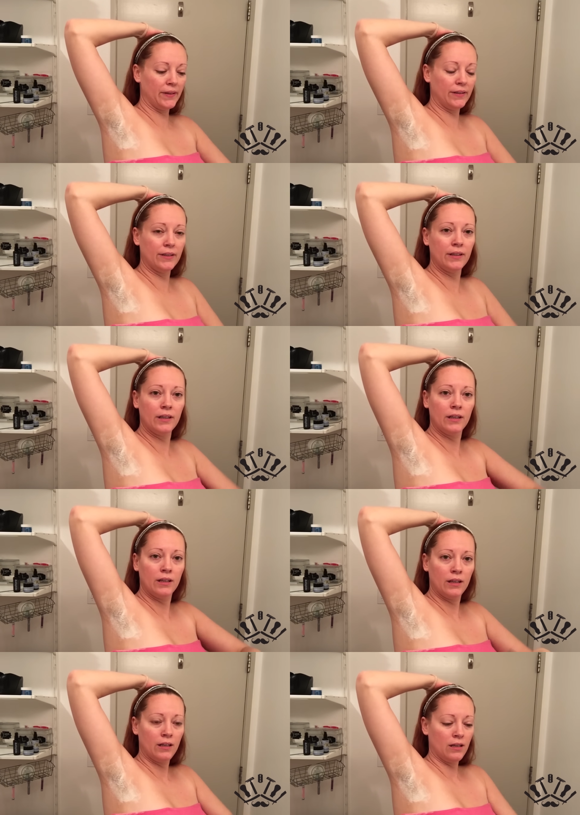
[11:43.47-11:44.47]

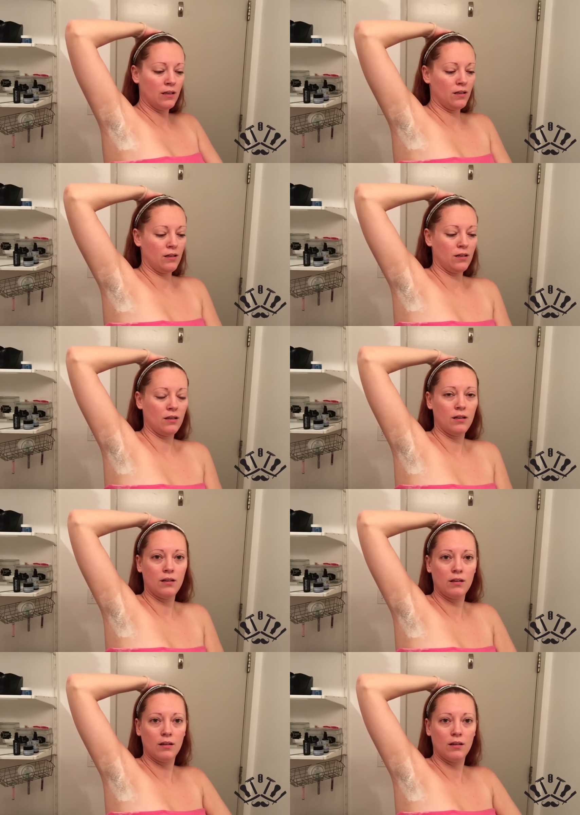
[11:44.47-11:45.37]
Nothing is said.